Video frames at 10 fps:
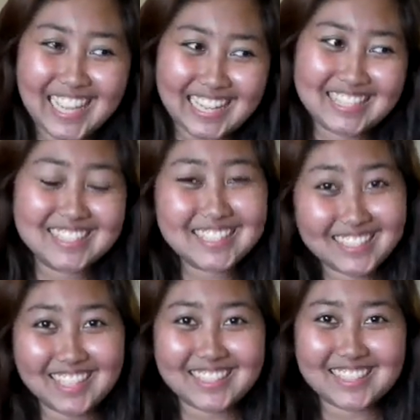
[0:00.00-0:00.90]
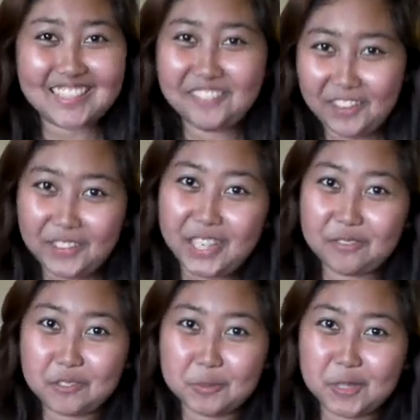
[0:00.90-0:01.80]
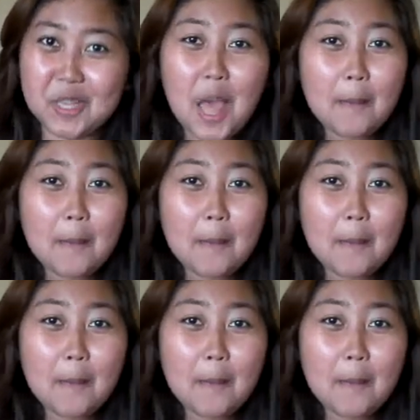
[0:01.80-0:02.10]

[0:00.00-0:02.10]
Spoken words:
and yes, I am very comfortable,